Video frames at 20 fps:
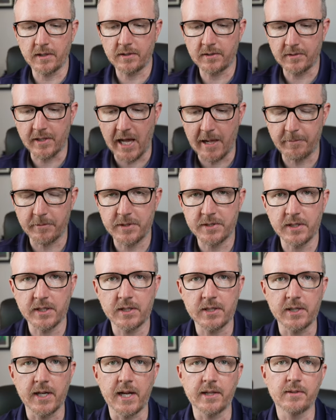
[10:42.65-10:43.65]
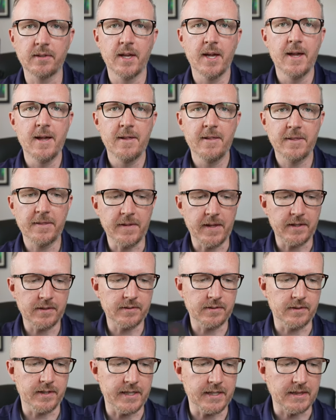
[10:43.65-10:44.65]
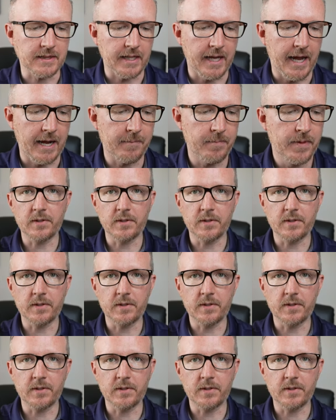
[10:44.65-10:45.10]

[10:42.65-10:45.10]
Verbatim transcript: establishing shots, things like that?